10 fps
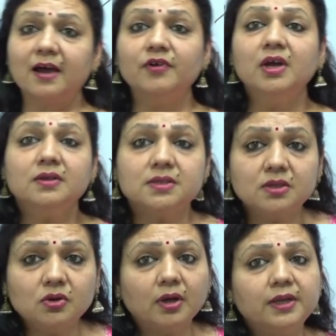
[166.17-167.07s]
have
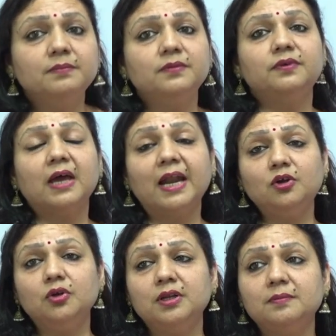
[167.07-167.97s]
synonyms,
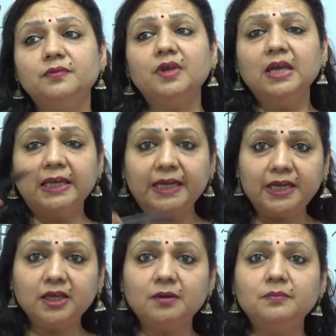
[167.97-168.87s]
antonyms,
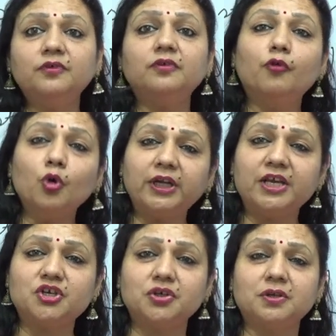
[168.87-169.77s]
idioms,
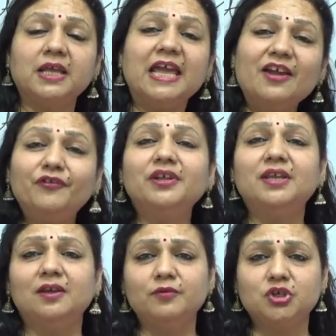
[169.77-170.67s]
quotation,
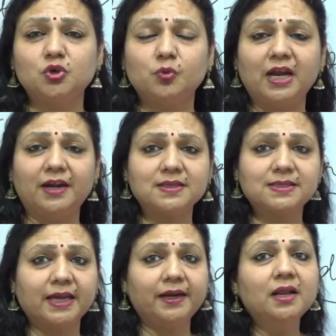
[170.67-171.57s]
everything which you will
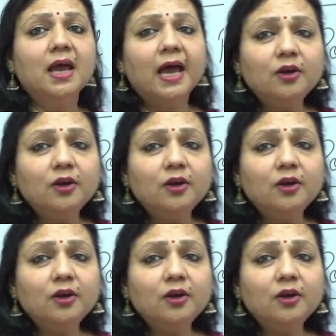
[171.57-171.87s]
understand,